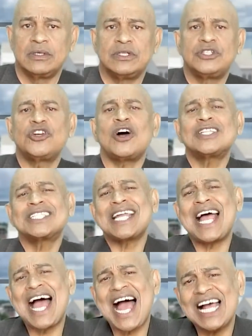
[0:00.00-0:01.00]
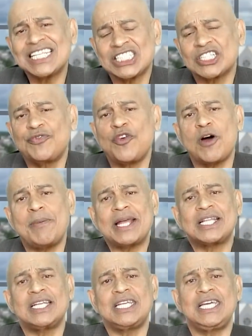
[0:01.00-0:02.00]
Just ask for a
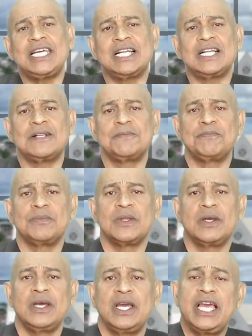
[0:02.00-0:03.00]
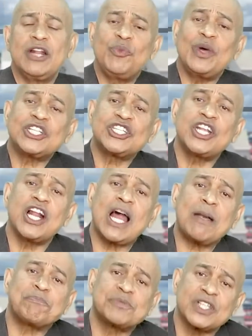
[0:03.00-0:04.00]
better deal in which the
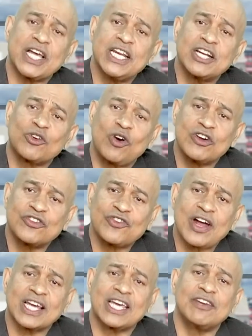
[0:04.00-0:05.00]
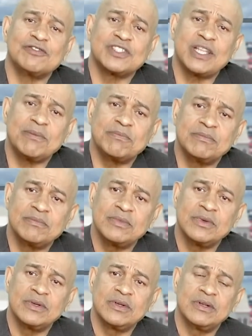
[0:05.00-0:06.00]
lopsided contract gives them
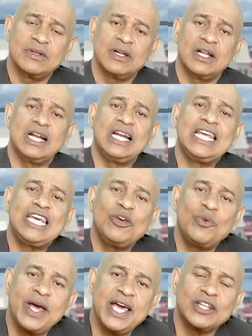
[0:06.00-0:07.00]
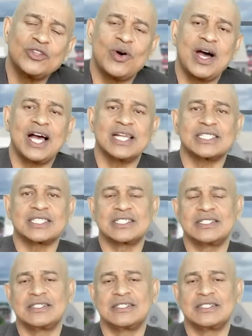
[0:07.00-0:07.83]
leeway to ask.